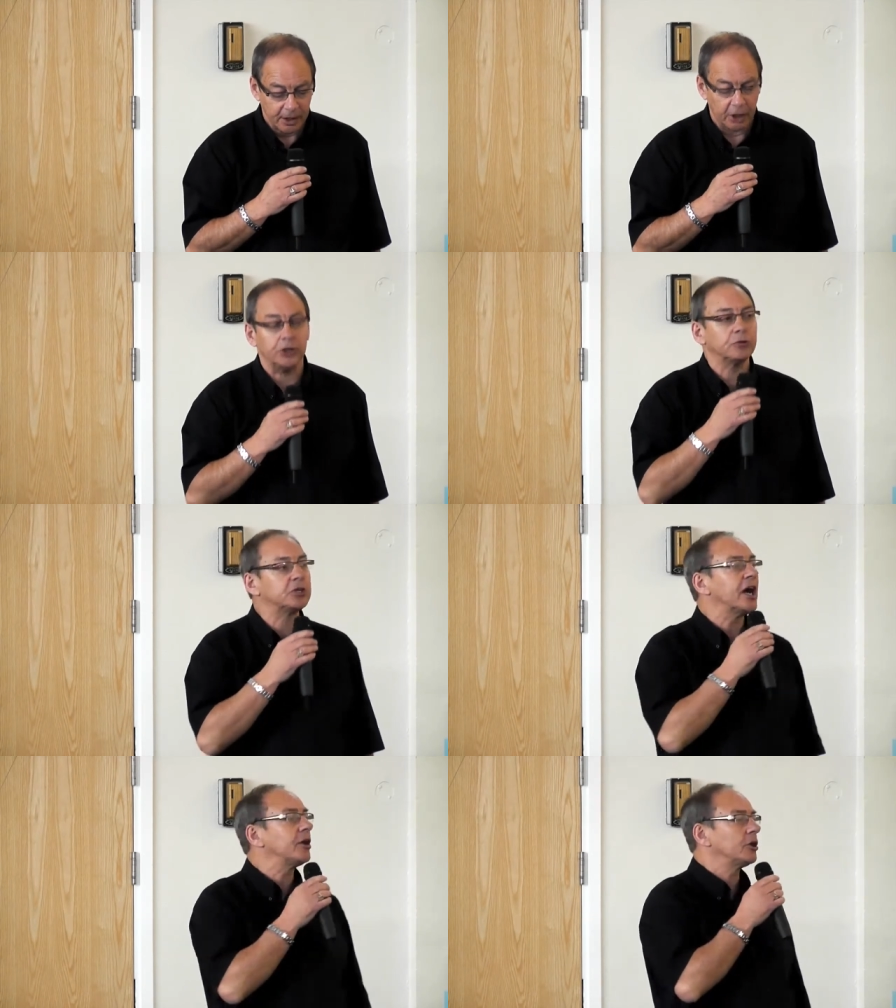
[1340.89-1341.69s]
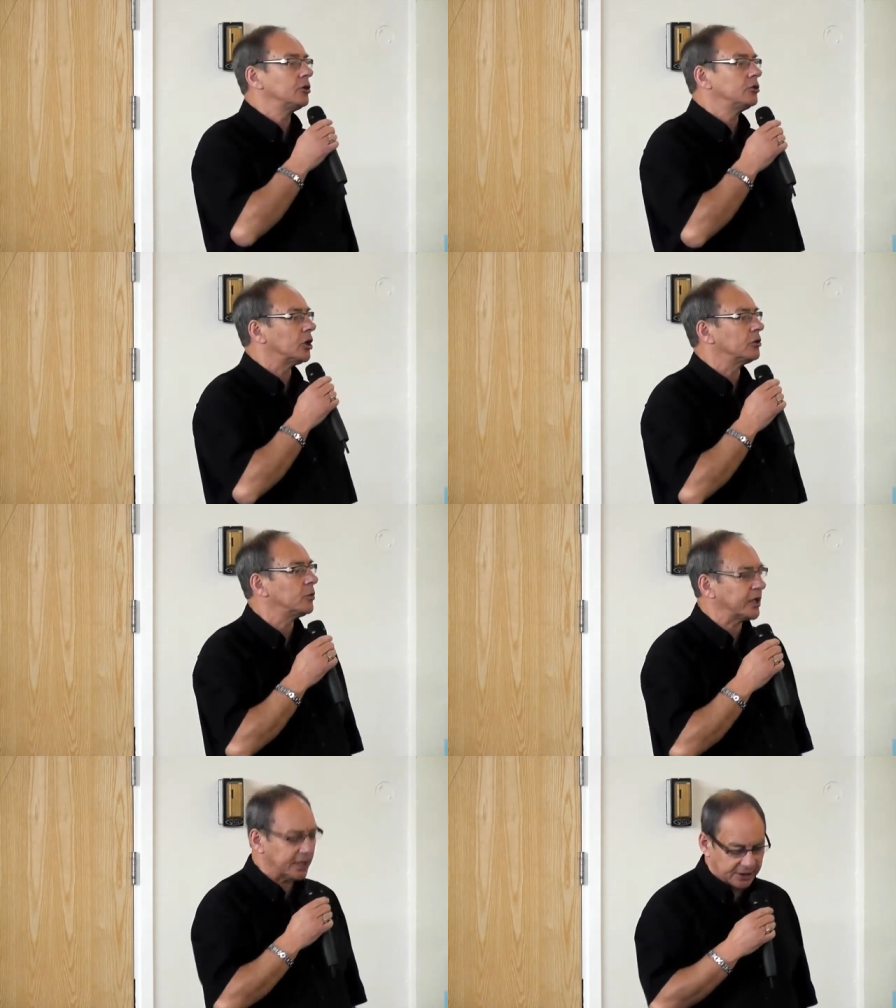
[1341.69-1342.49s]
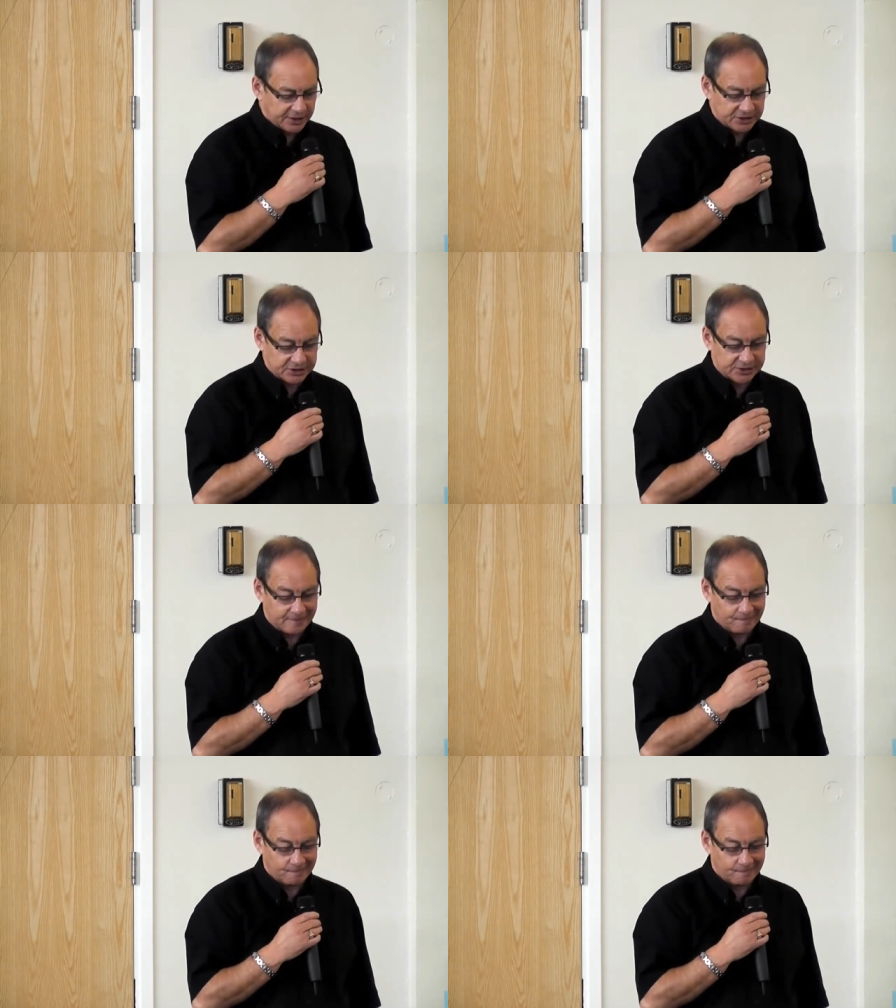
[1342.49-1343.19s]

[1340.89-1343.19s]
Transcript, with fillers: and you cannot look on wickedness.